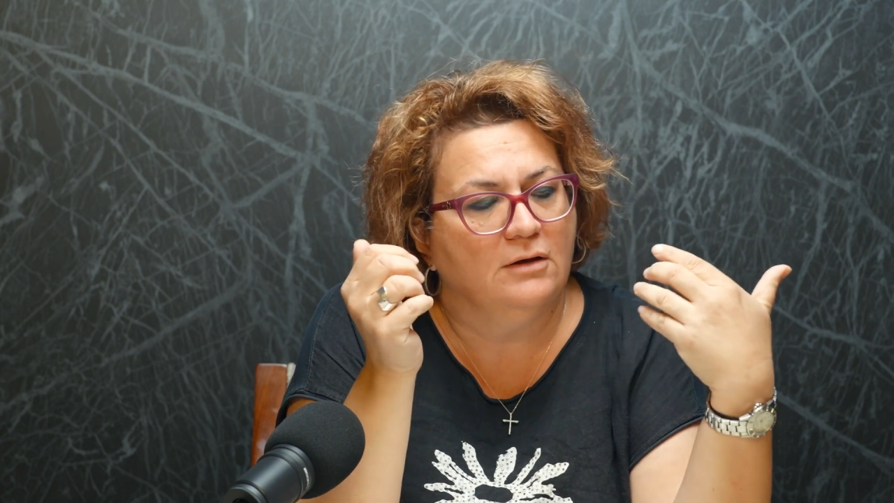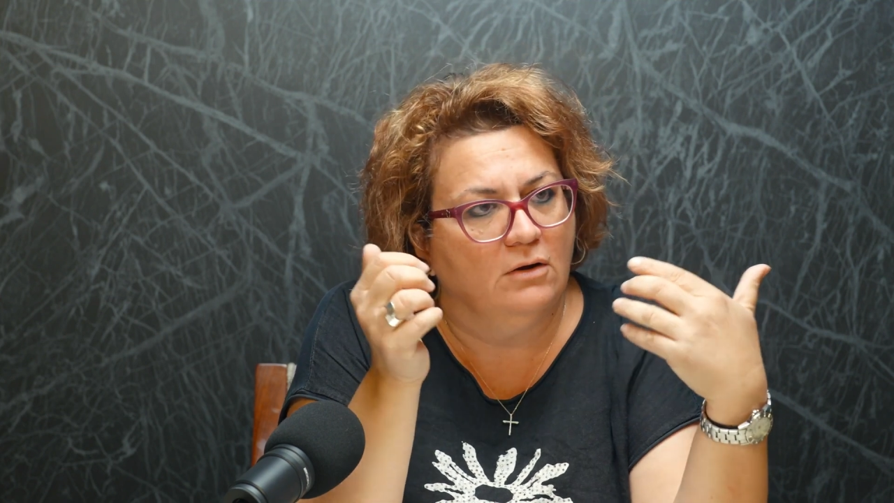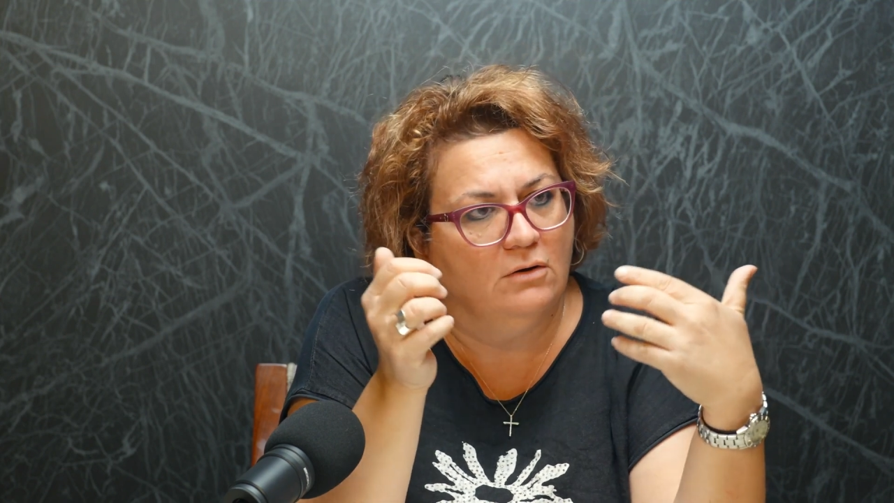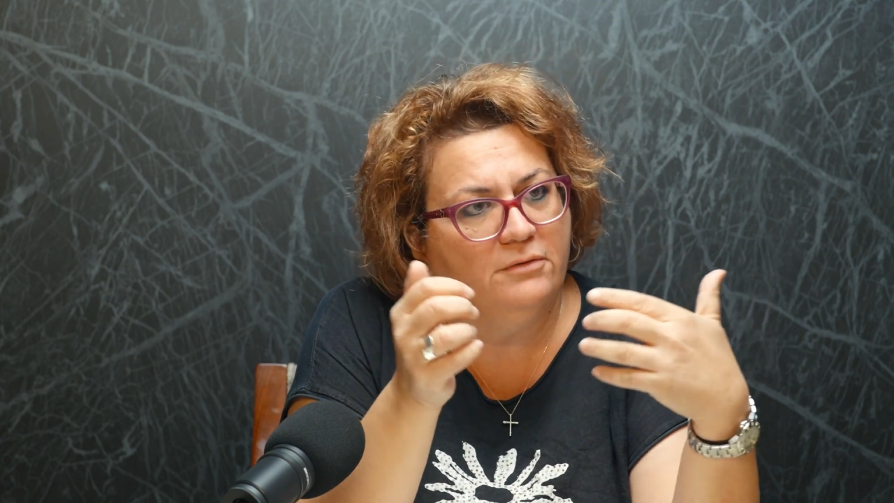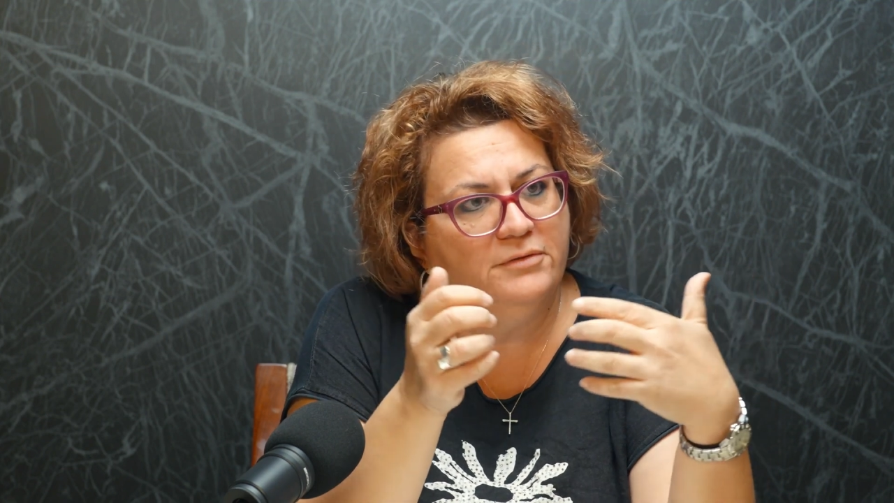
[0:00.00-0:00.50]

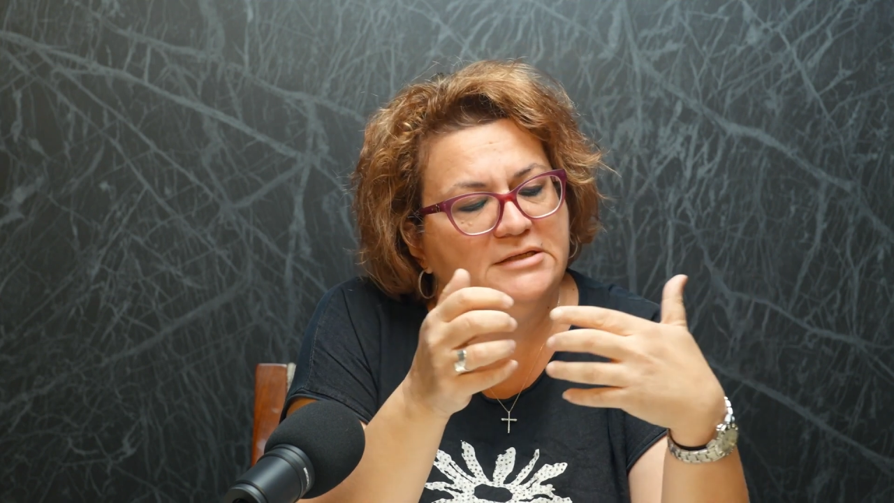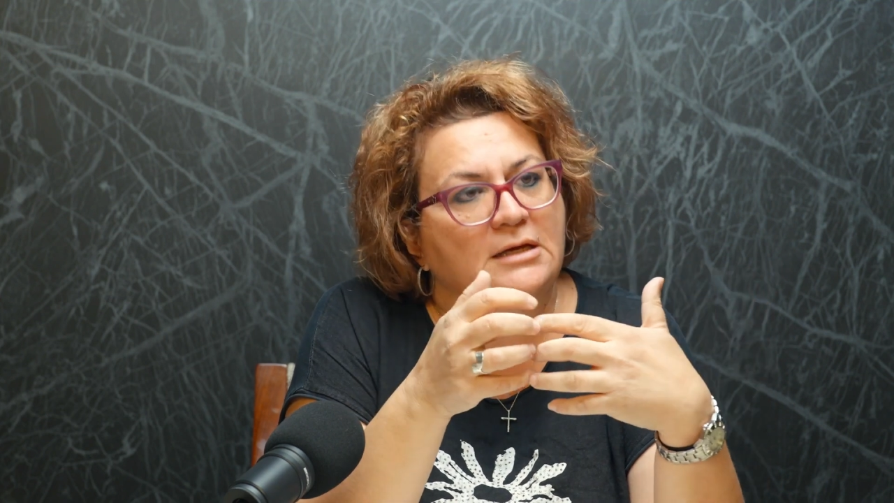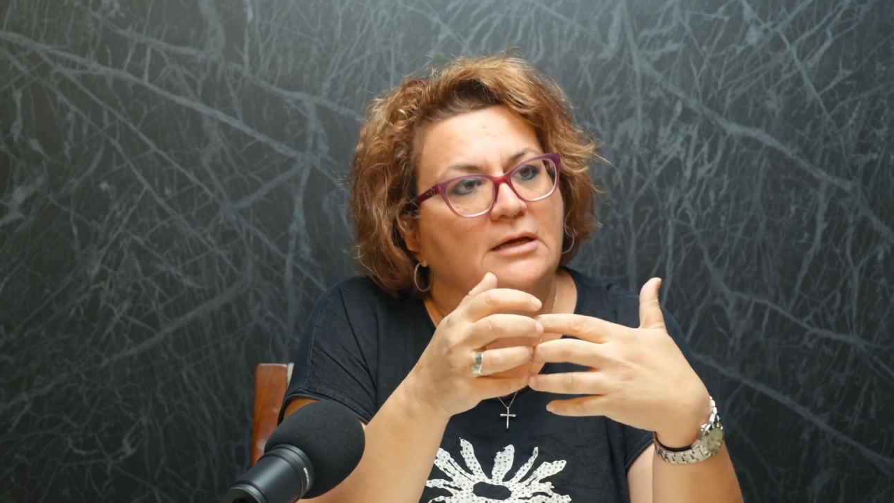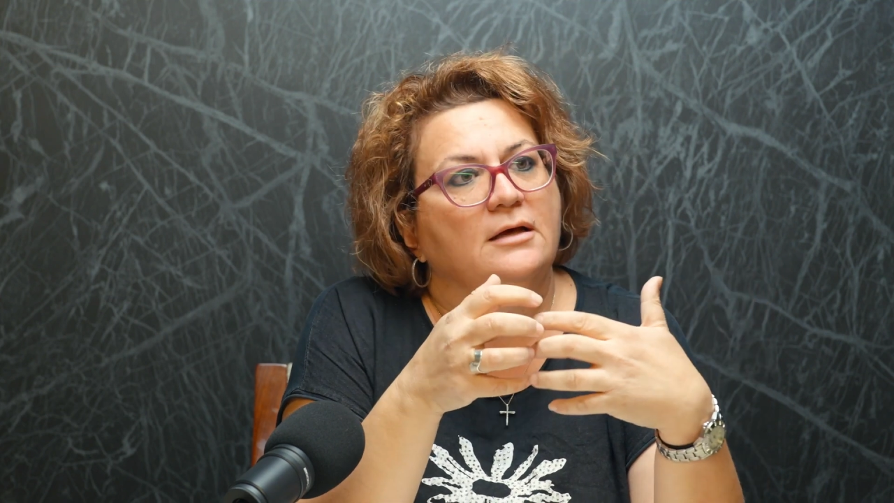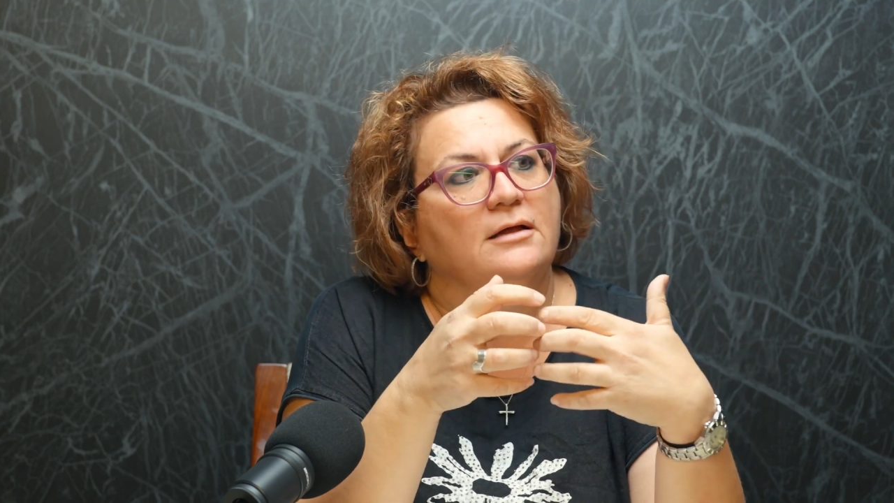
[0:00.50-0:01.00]
all
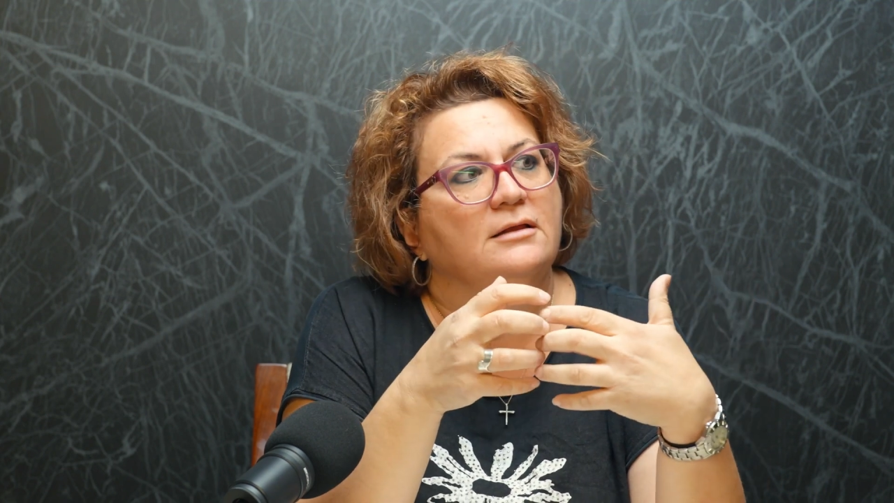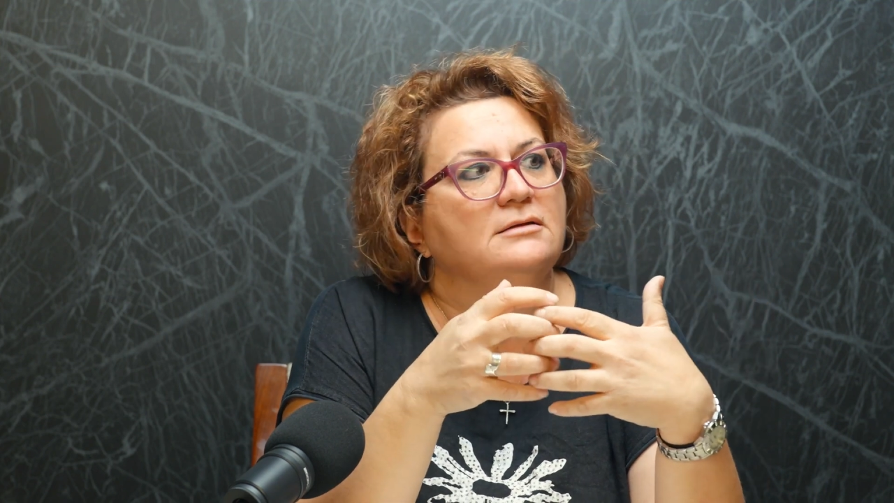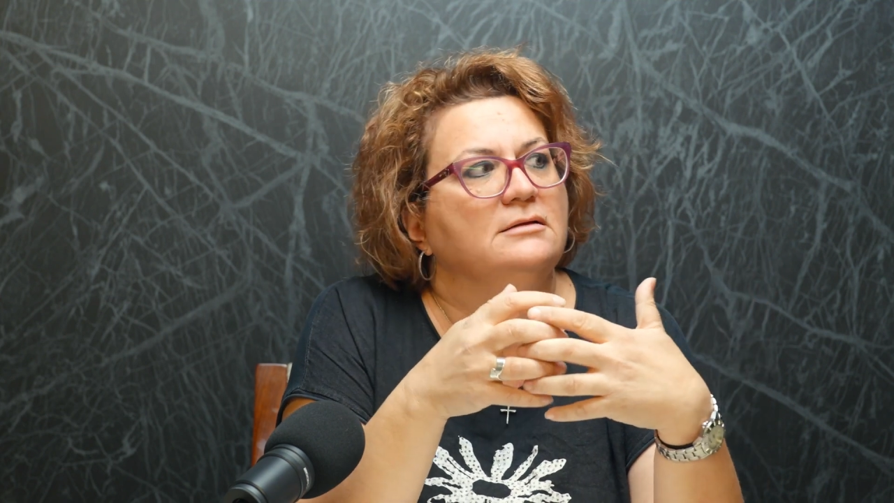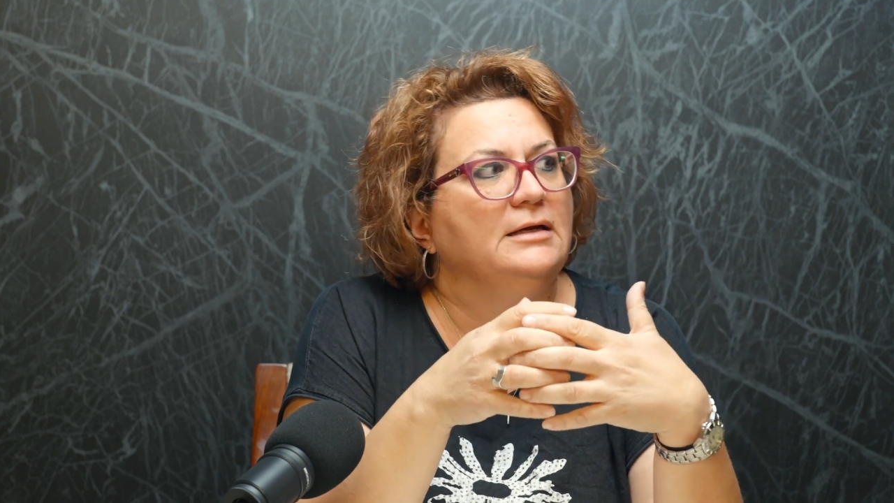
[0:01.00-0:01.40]
this that